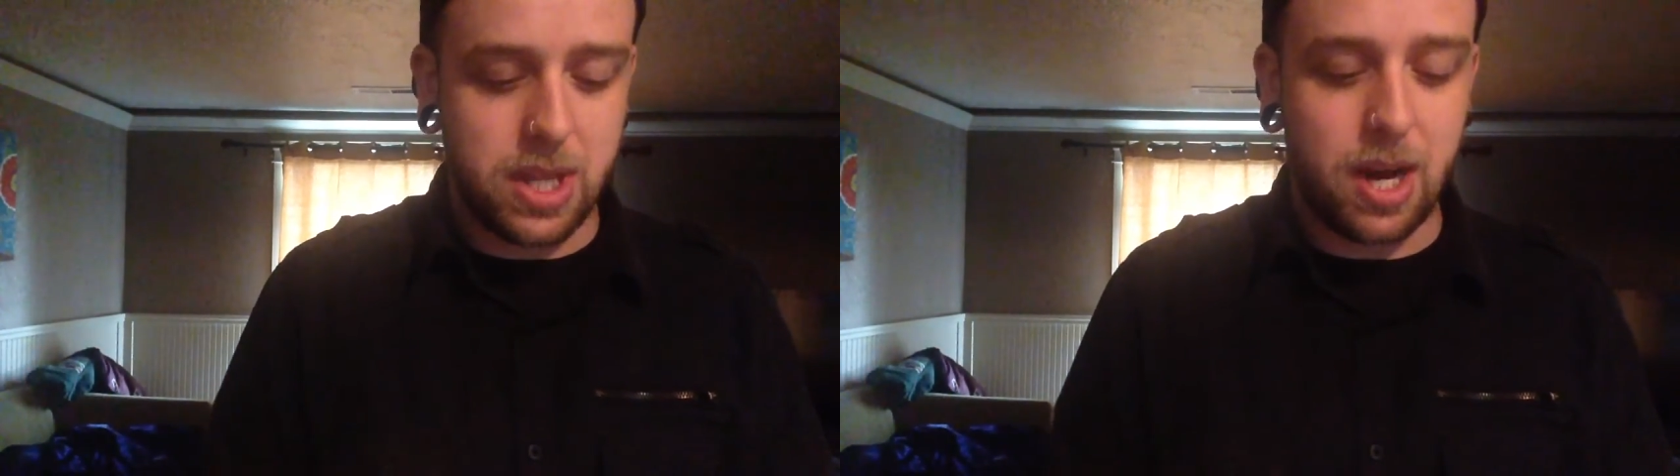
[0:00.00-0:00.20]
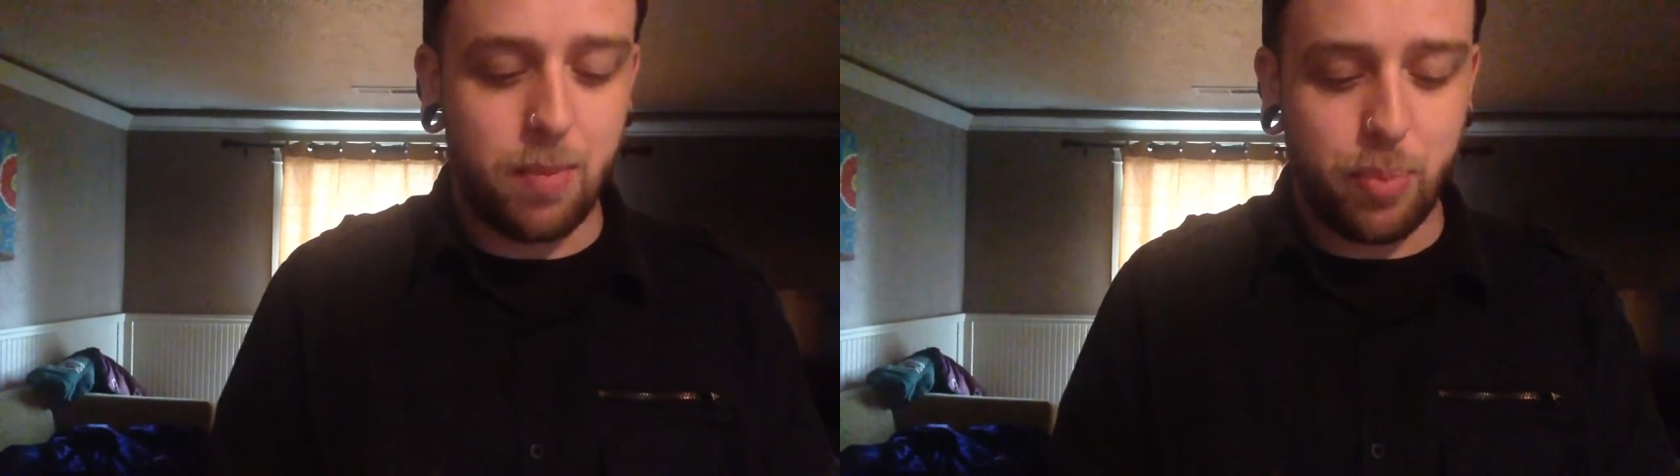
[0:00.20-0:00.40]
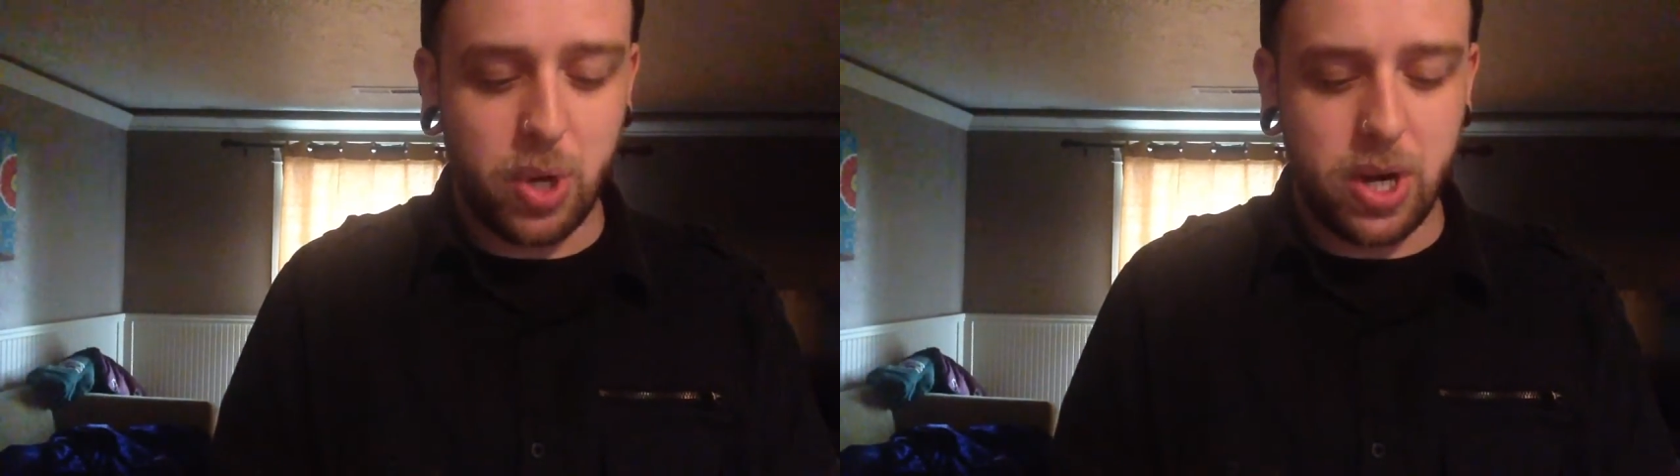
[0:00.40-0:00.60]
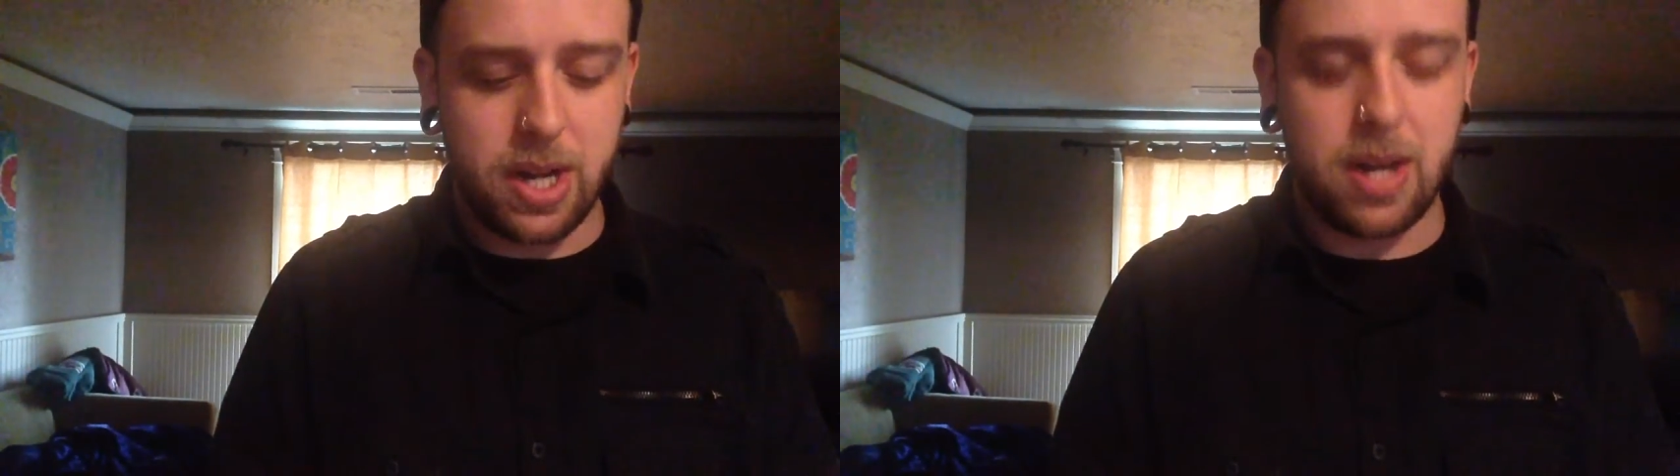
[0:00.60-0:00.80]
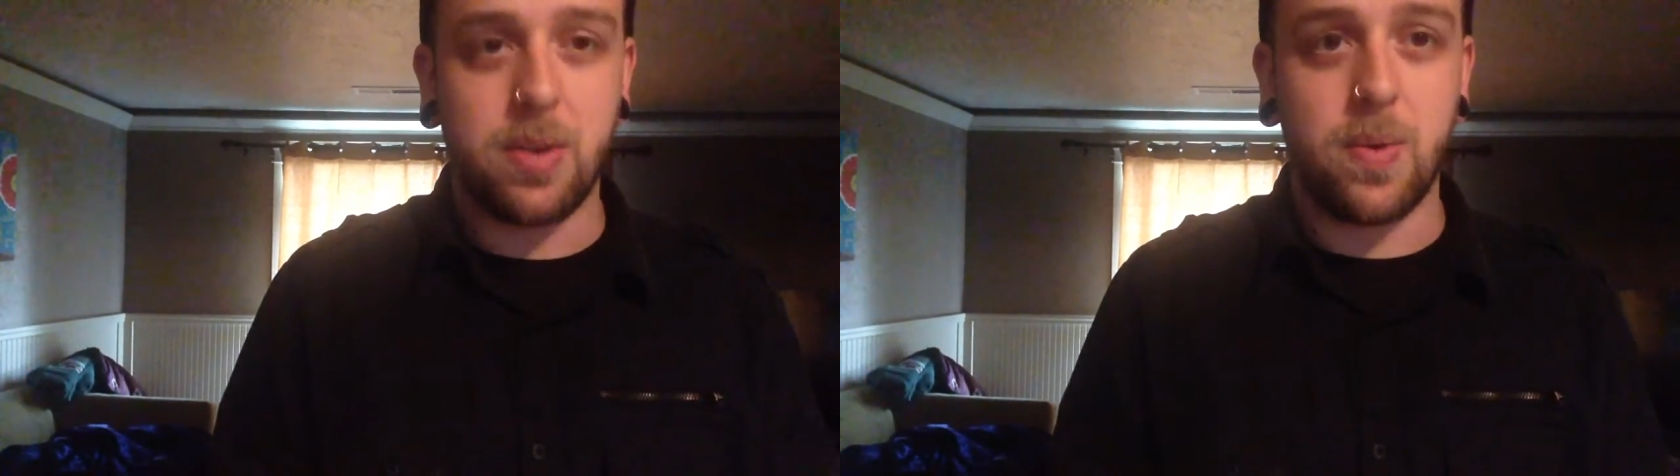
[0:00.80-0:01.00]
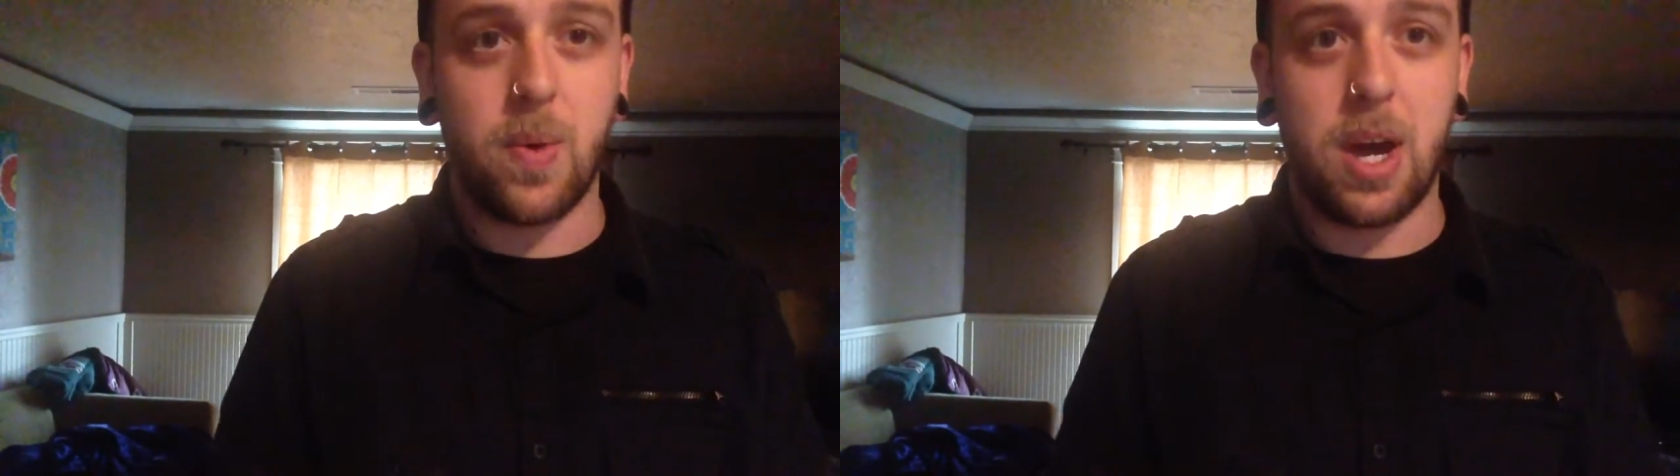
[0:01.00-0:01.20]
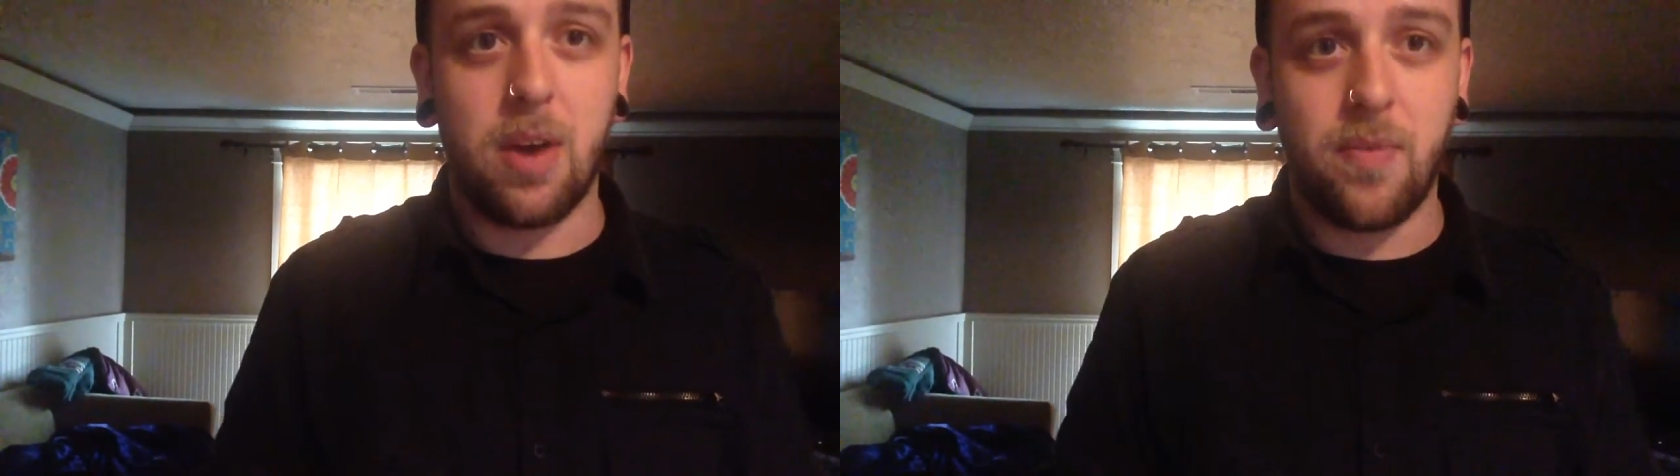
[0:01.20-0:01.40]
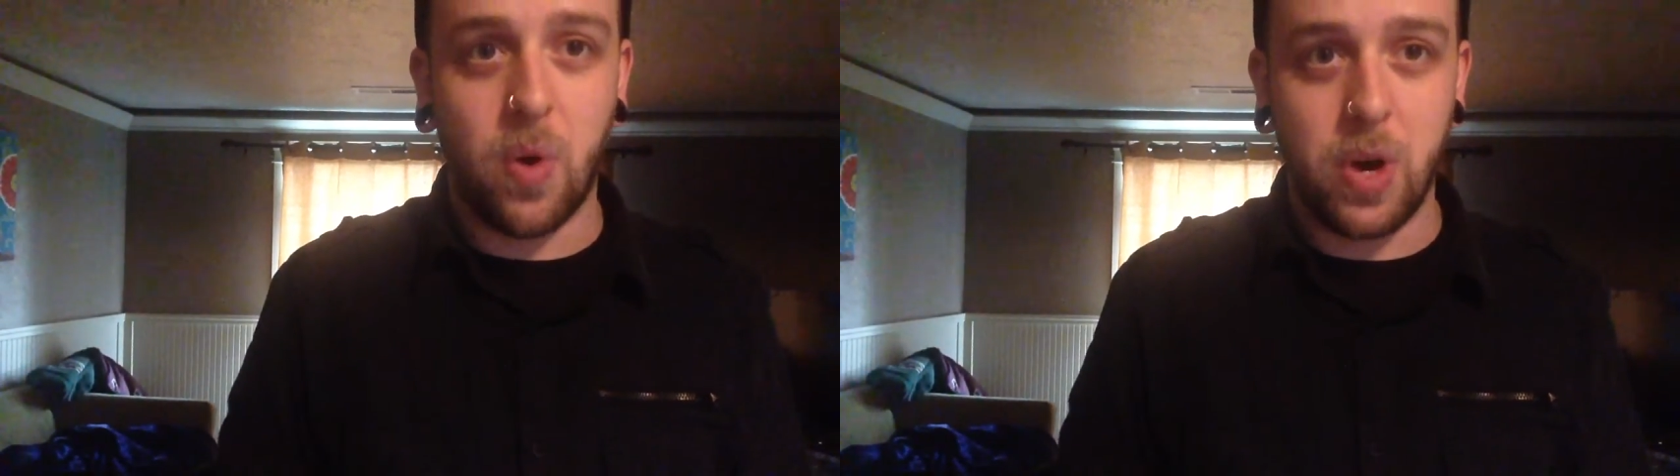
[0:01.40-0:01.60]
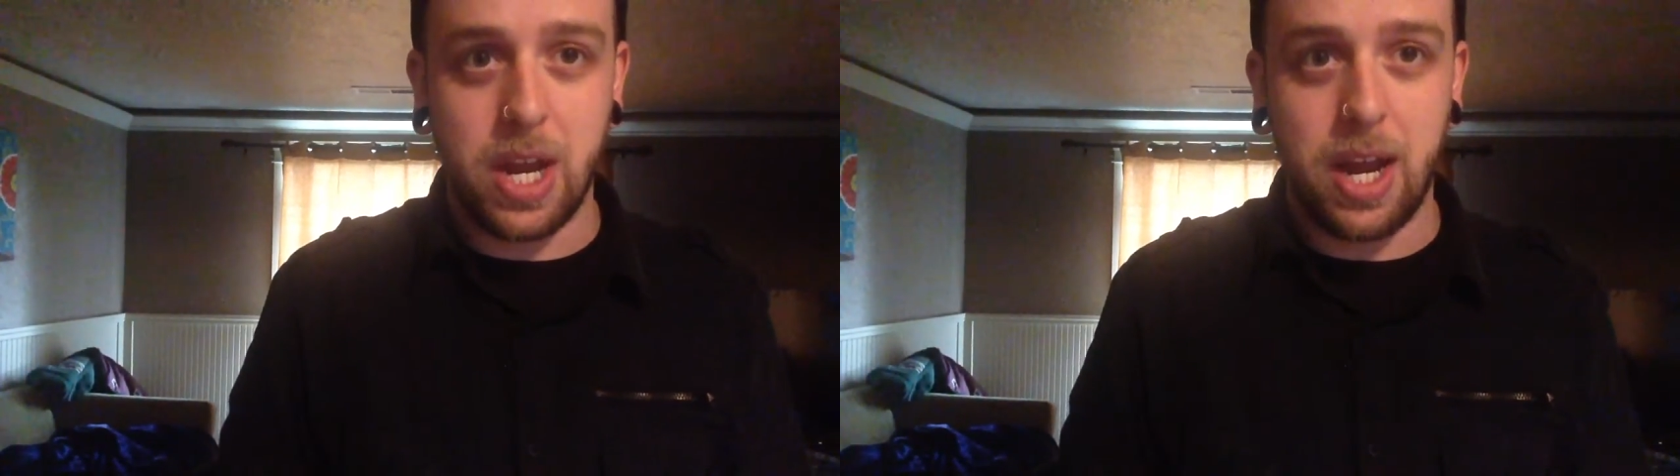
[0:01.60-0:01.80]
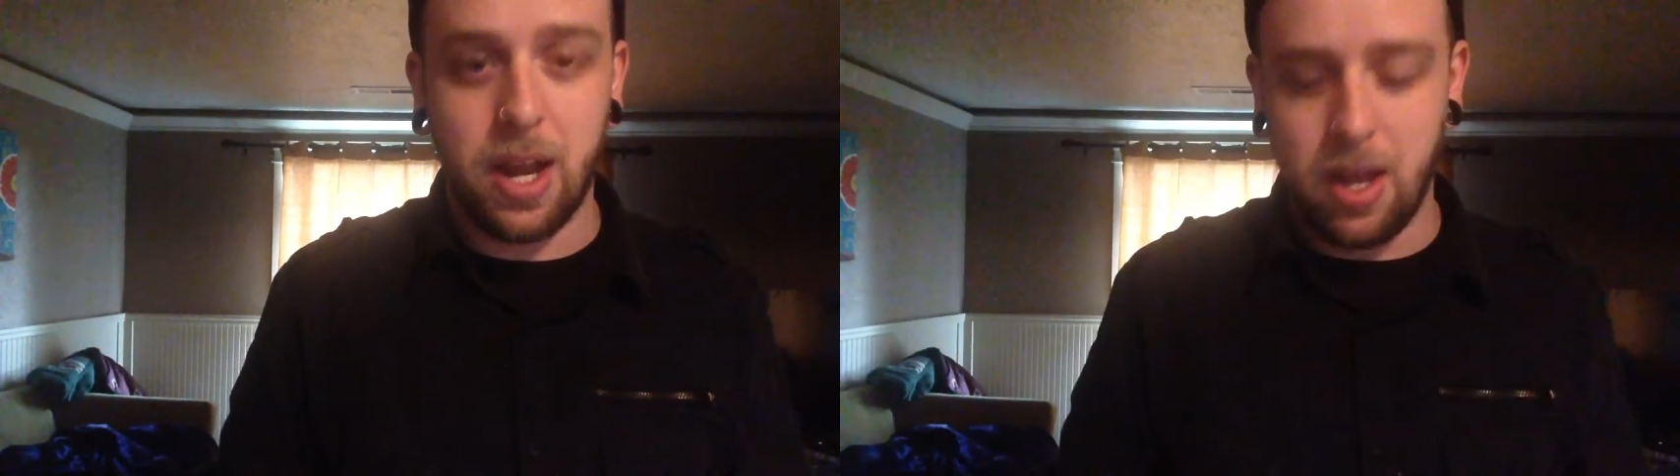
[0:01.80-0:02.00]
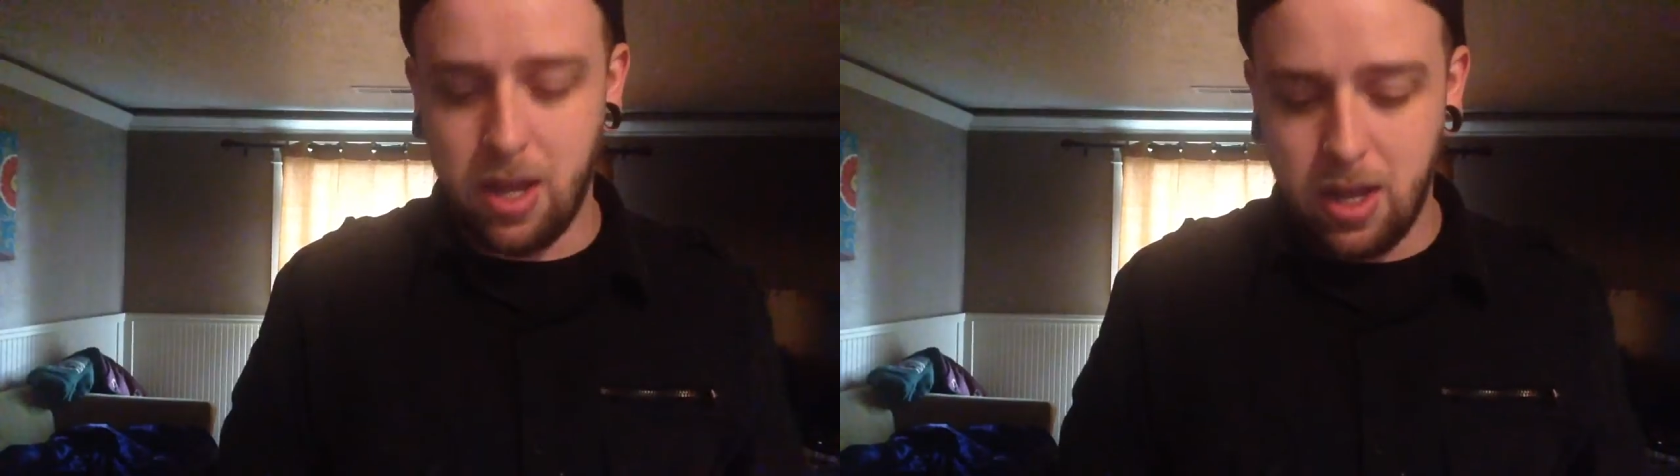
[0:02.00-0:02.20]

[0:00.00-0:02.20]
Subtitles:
and that'll put it down to 48.